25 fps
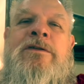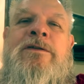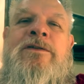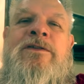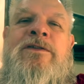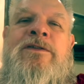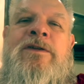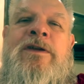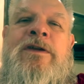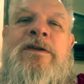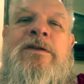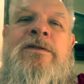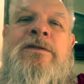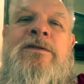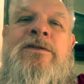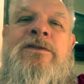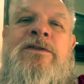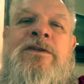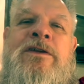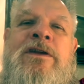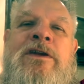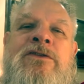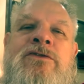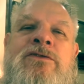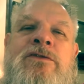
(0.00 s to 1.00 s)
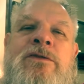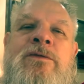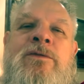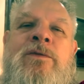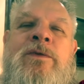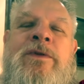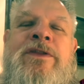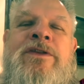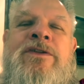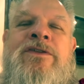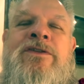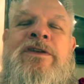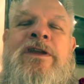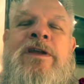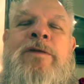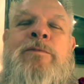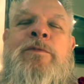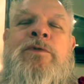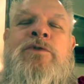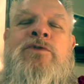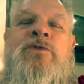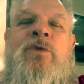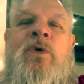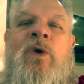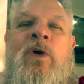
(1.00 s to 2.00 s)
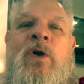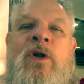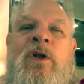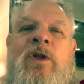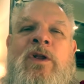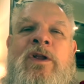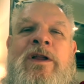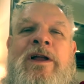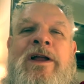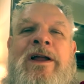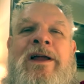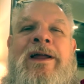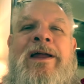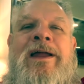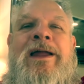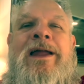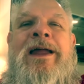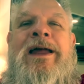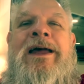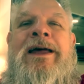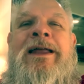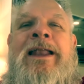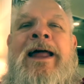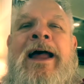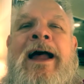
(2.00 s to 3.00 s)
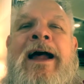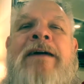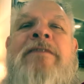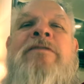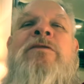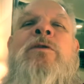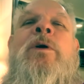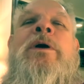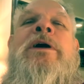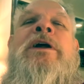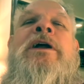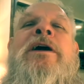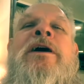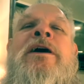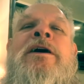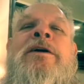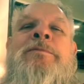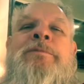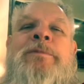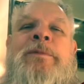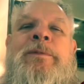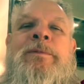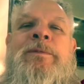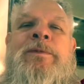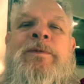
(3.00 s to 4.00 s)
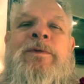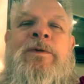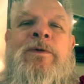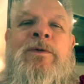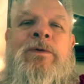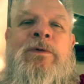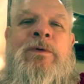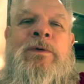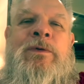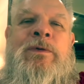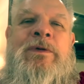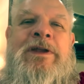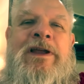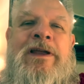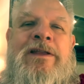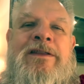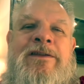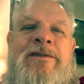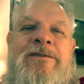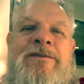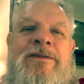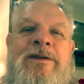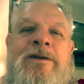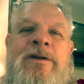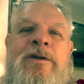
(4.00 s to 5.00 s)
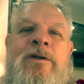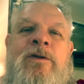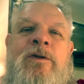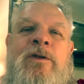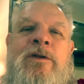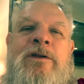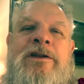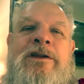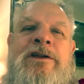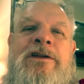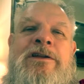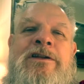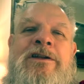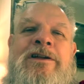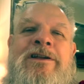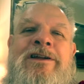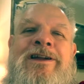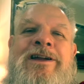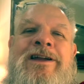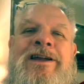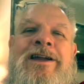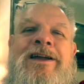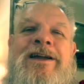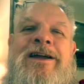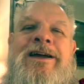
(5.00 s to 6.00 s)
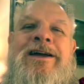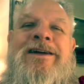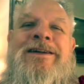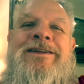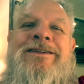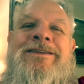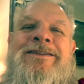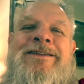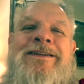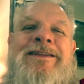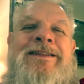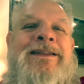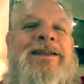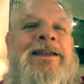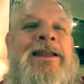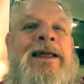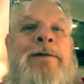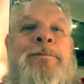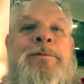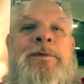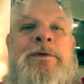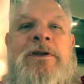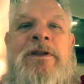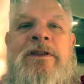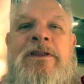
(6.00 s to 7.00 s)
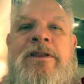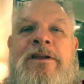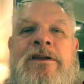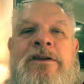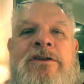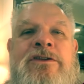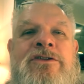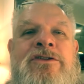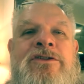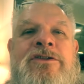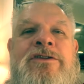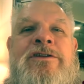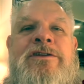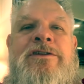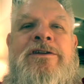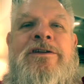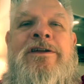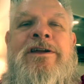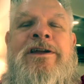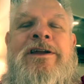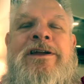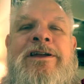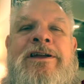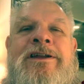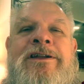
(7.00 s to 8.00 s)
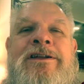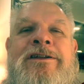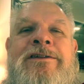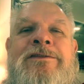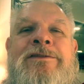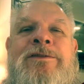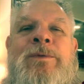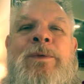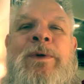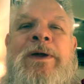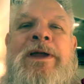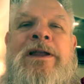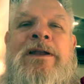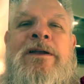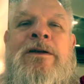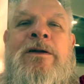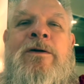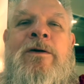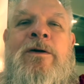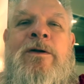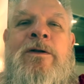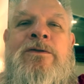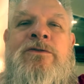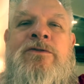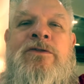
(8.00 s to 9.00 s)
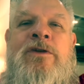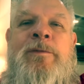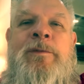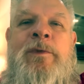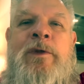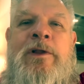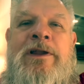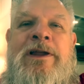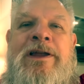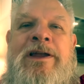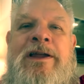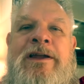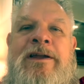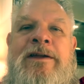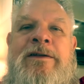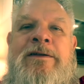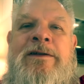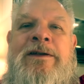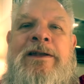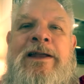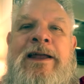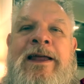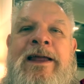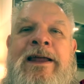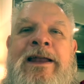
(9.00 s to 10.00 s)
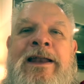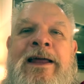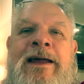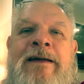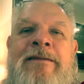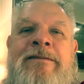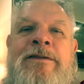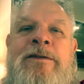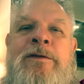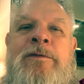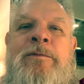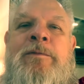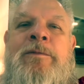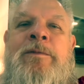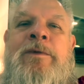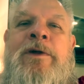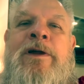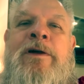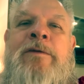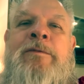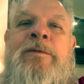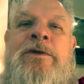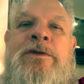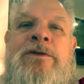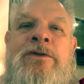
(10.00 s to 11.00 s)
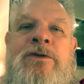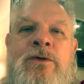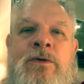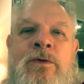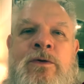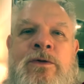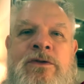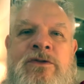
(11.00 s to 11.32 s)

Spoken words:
scheduled with the State Patrol, and halfway up to take the vehicle in, something happened to the engine, and we had to call AAA and have them come and tow the